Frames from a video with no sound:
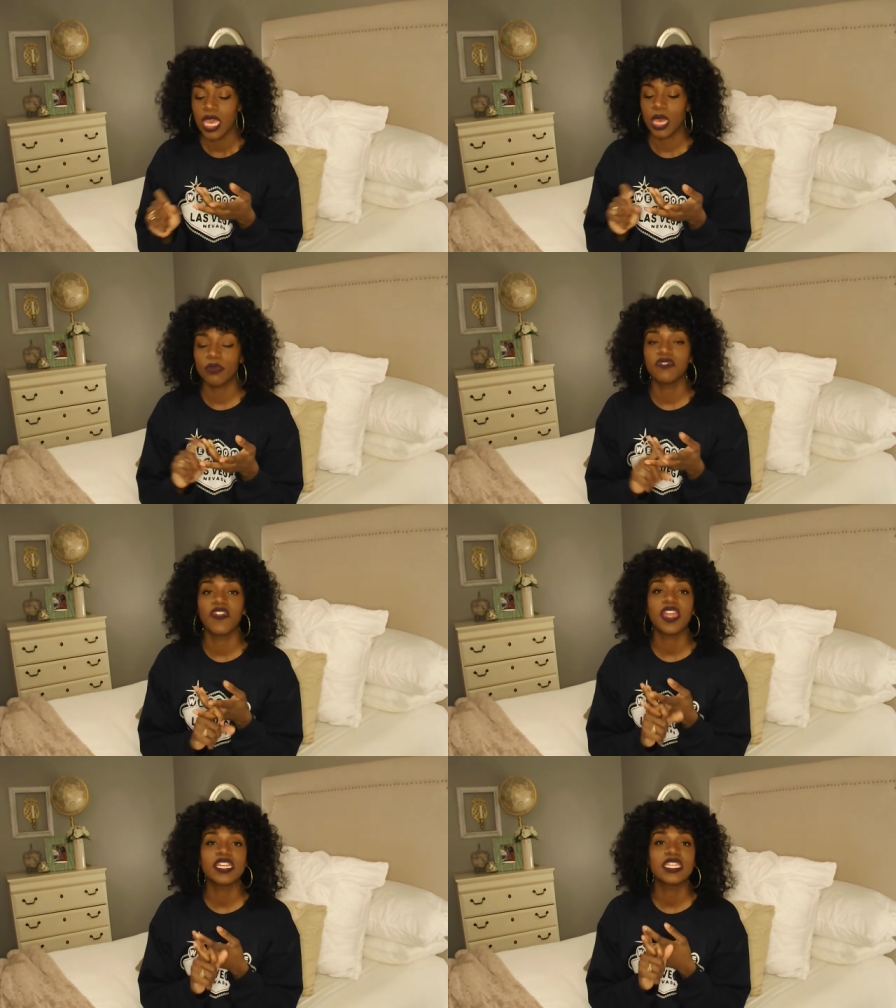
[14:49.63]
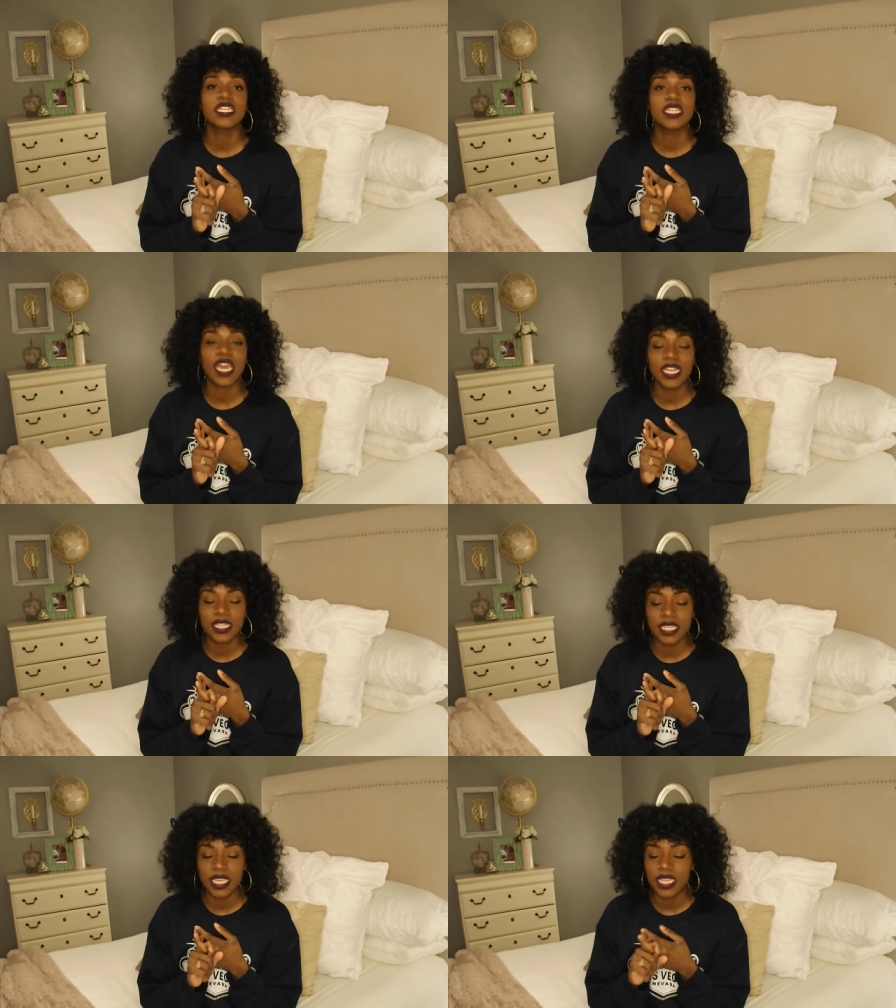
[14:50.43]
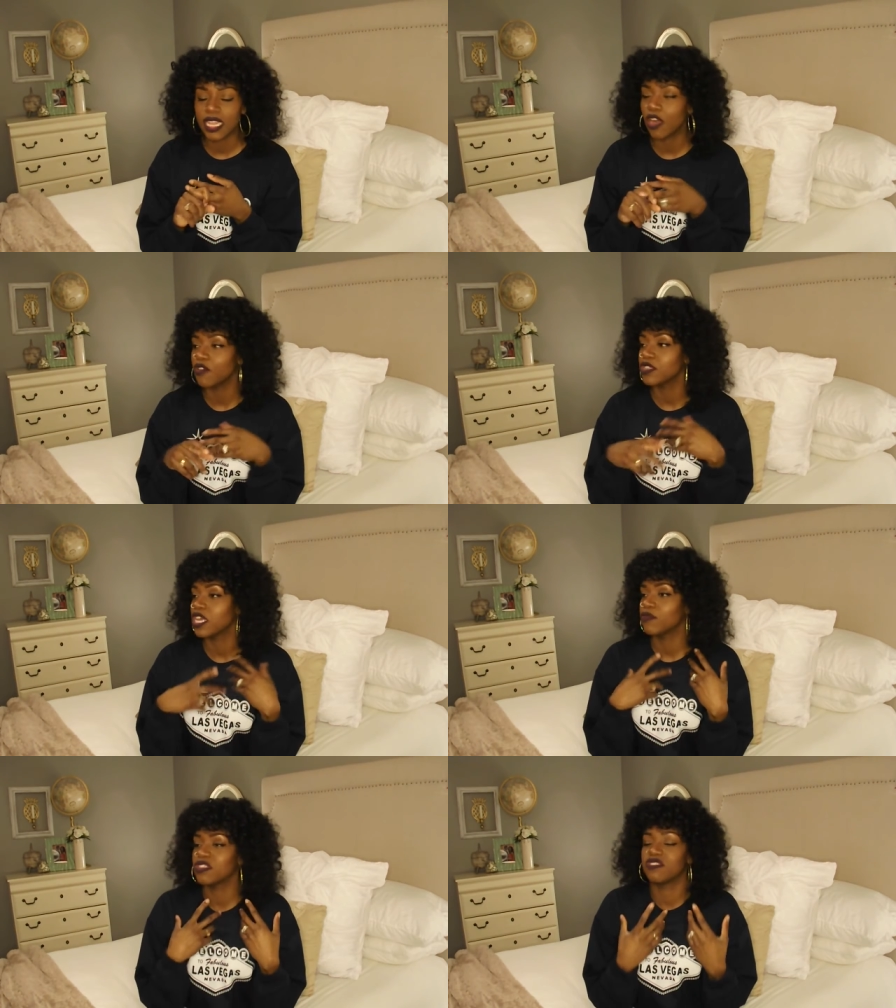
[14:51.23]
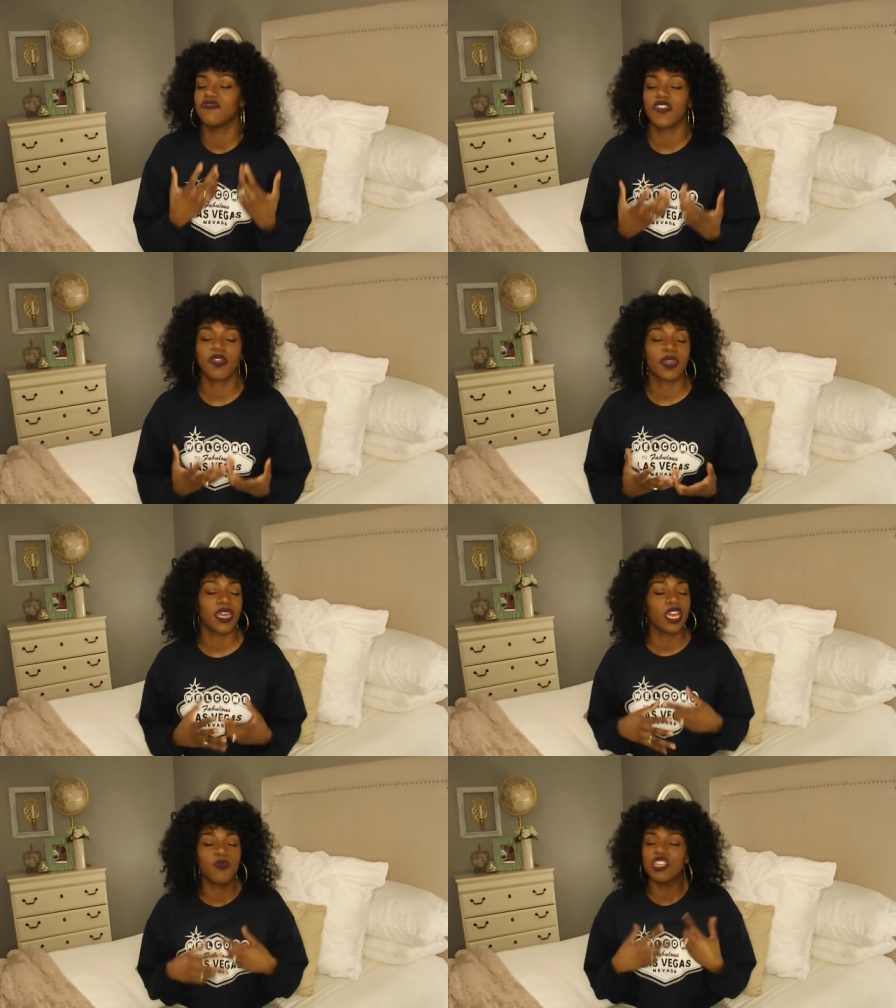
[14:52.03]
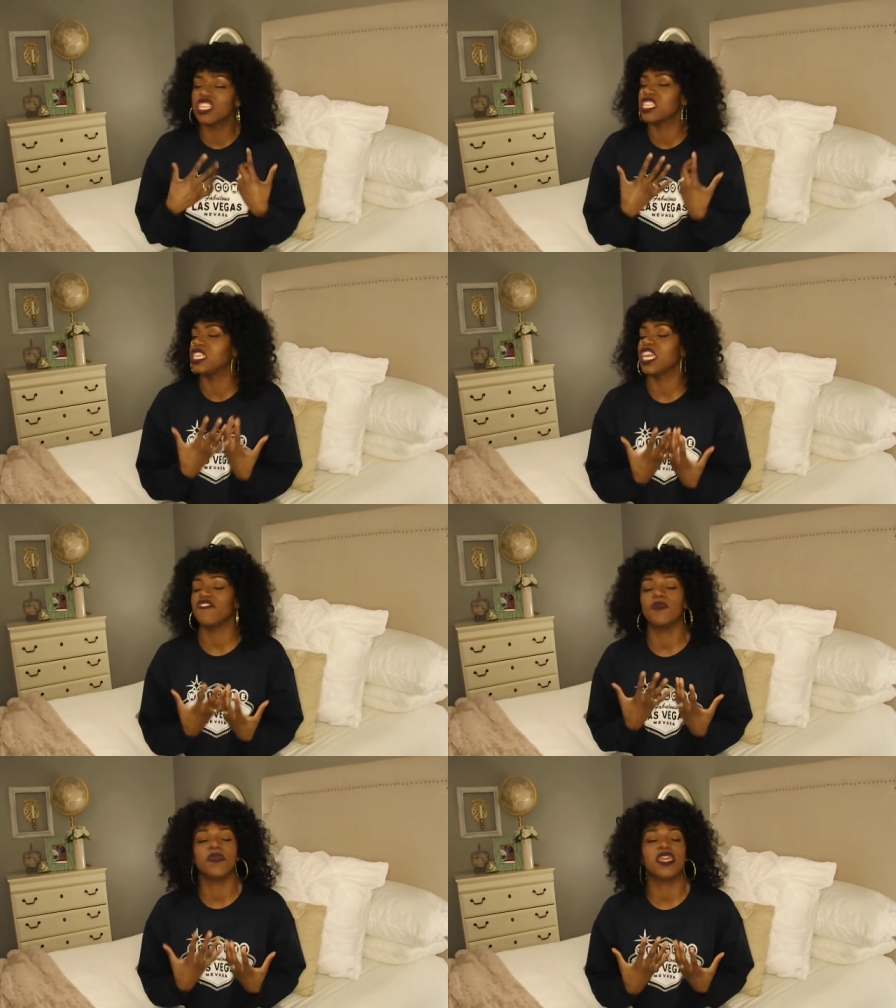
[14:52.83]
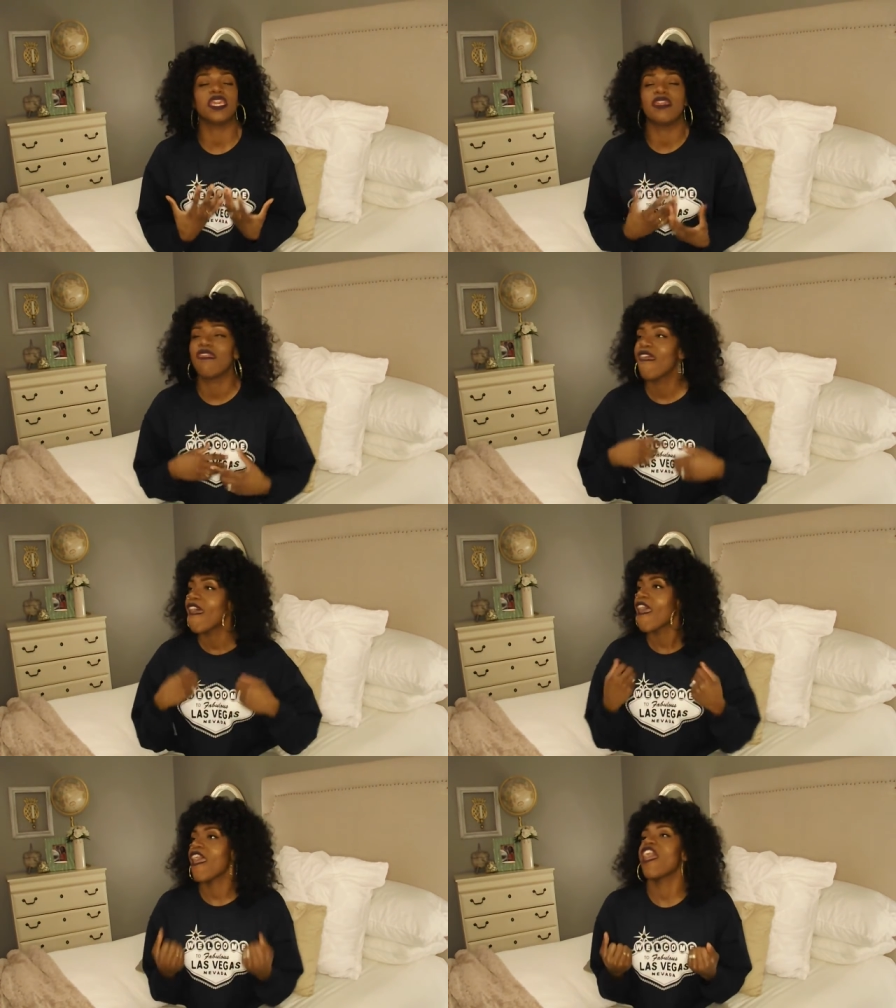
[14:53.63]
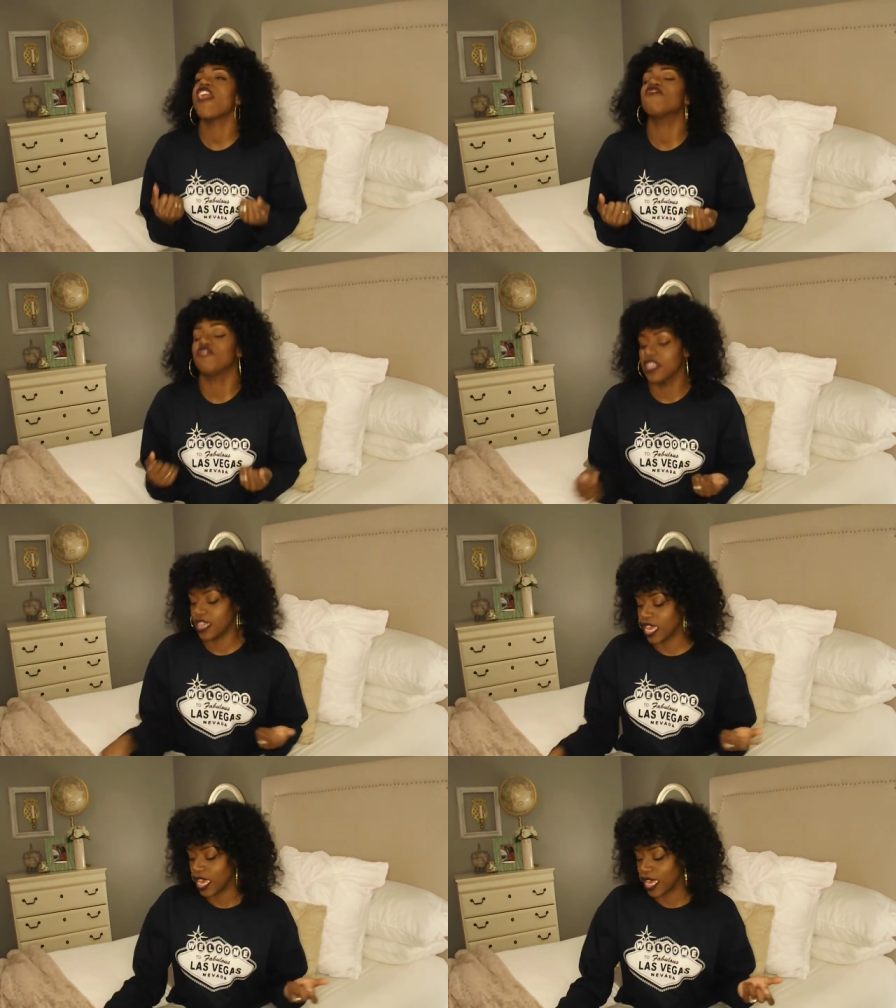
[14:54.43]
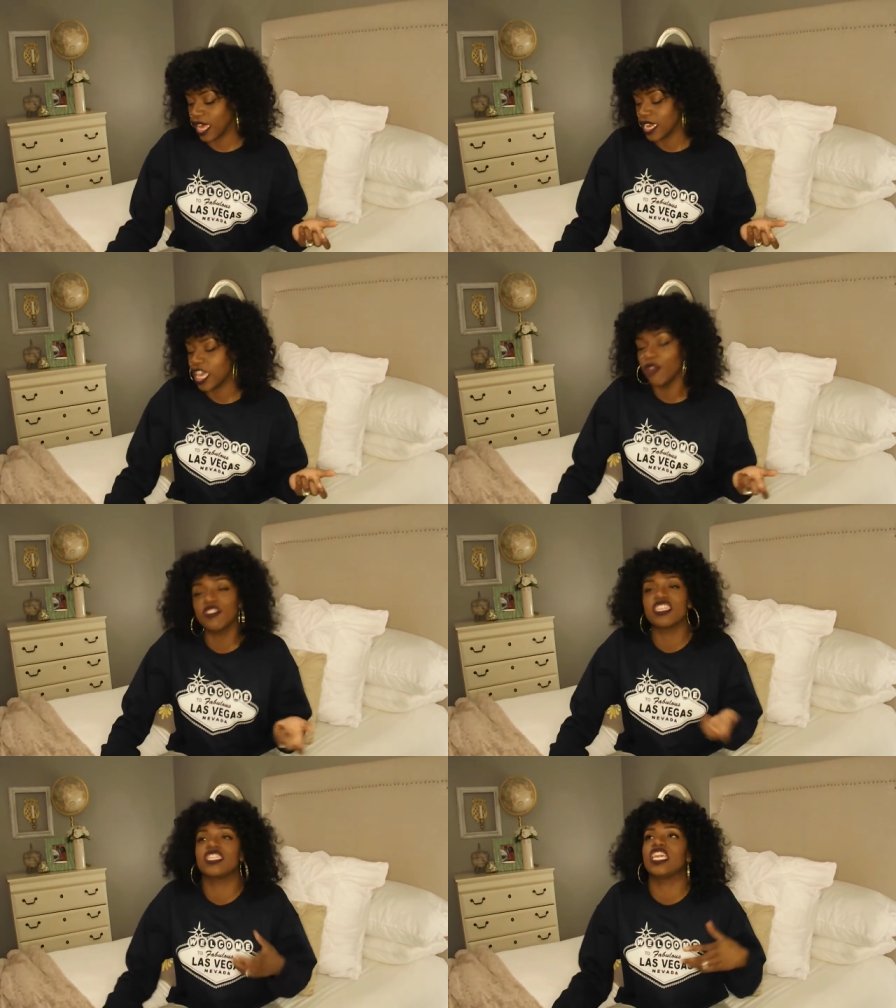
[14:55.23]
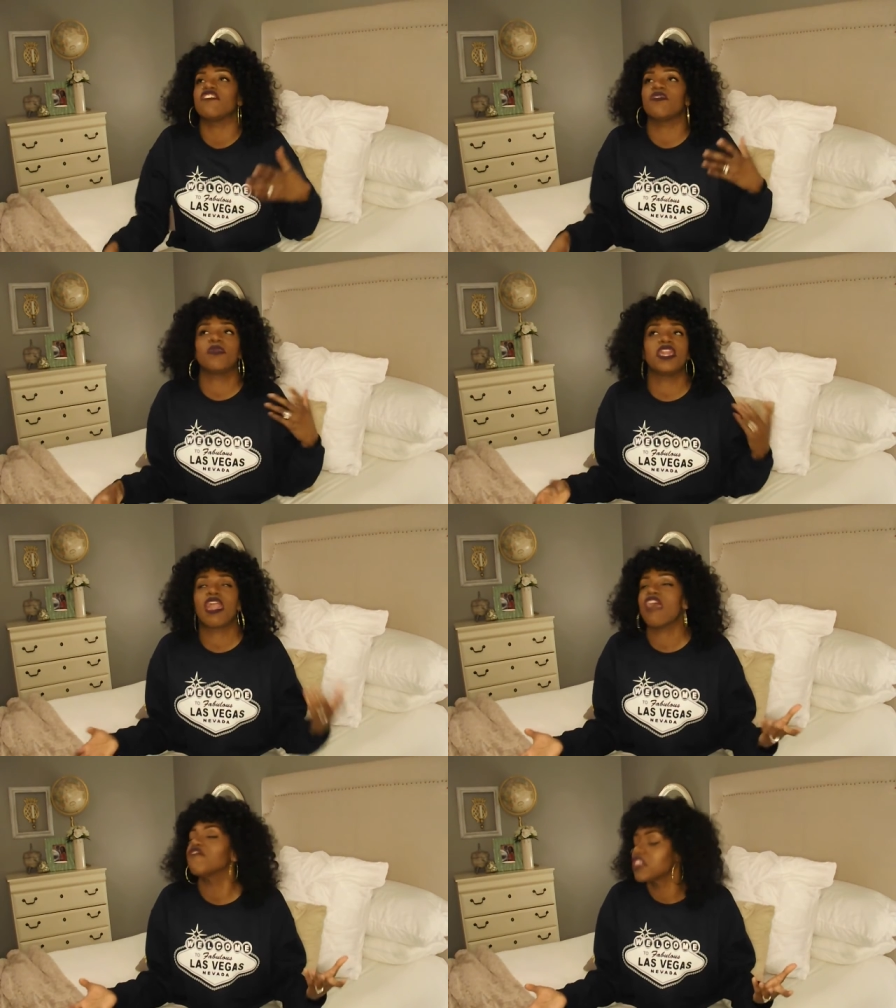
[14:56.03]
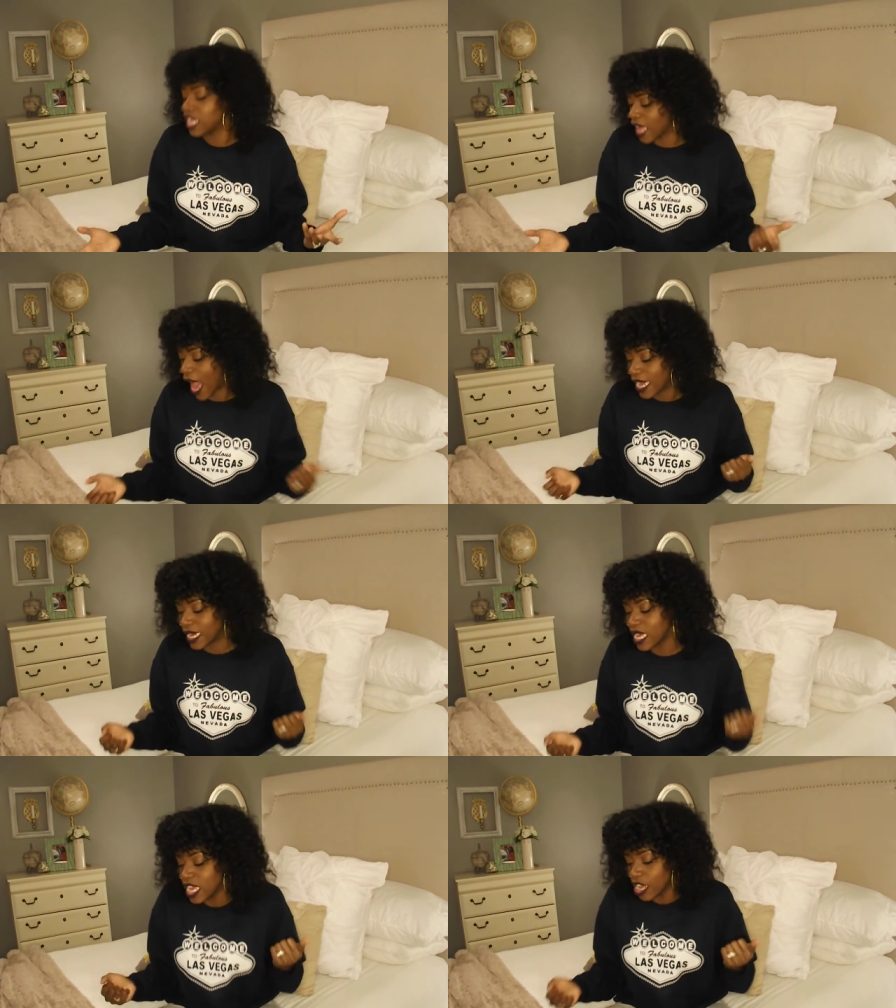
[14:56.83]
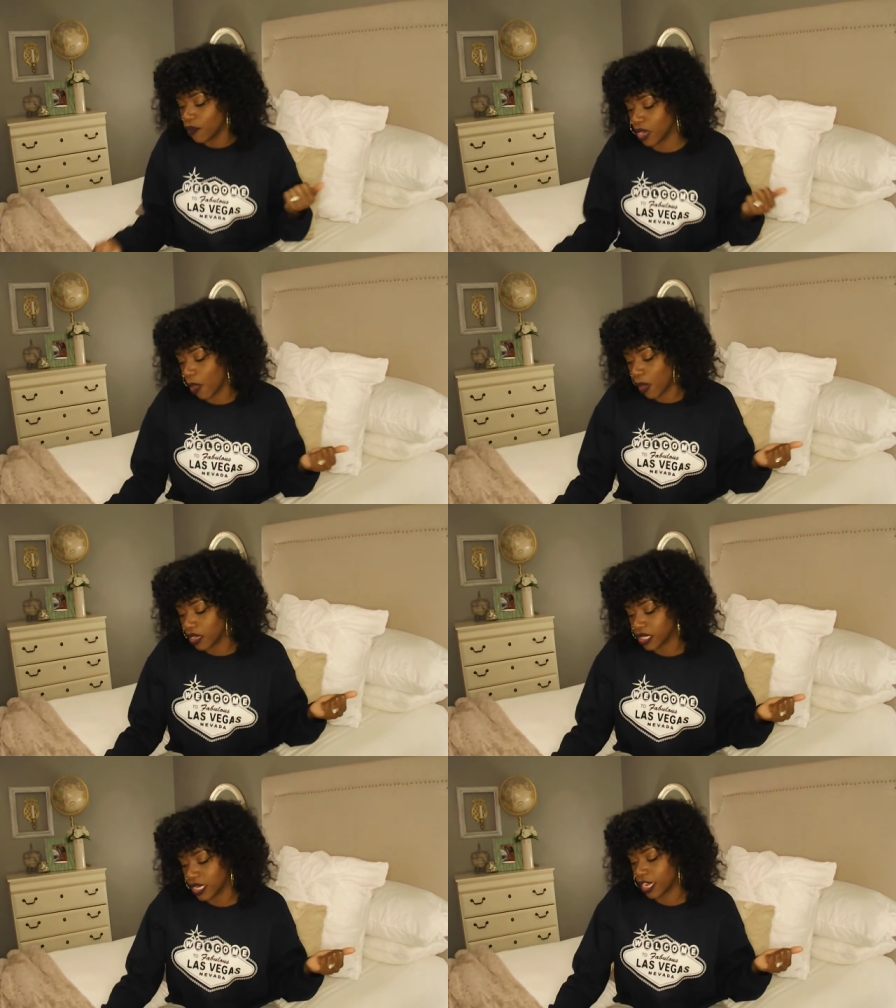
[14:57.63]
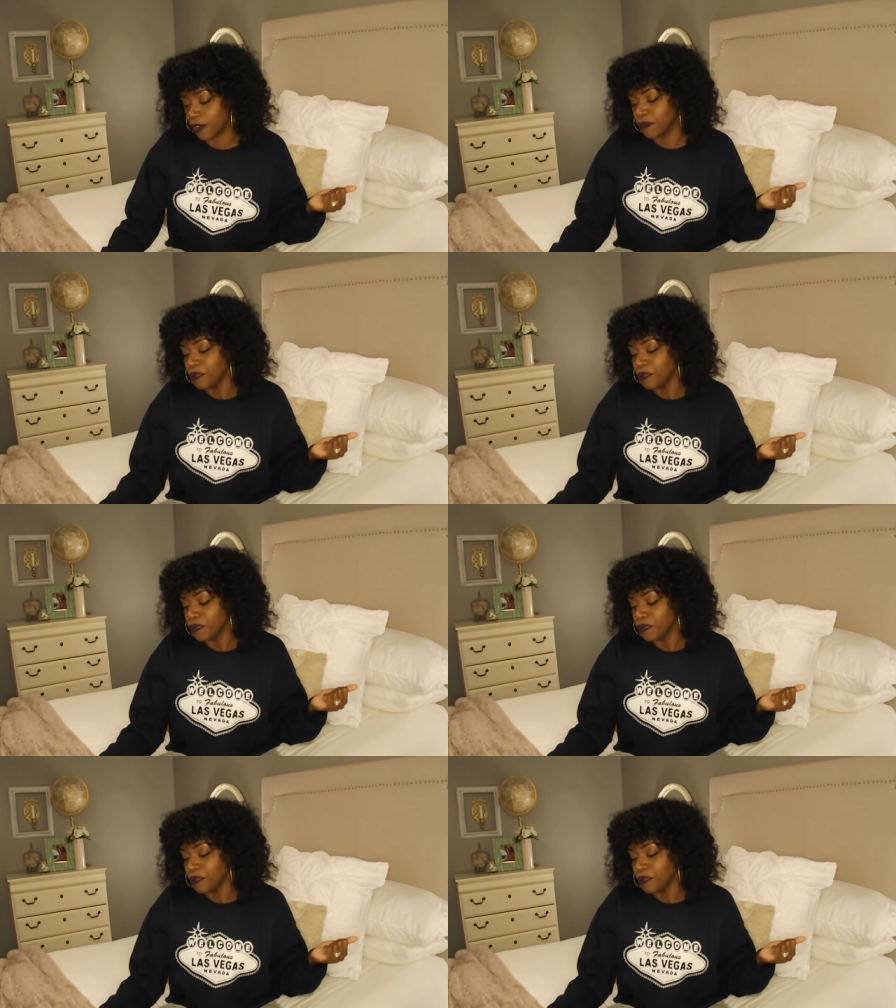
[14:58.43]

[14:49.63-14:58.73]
It was very sexy. The hotel was just it was just giving me everything, honey. It was just giving me everything I needed when I walked in there.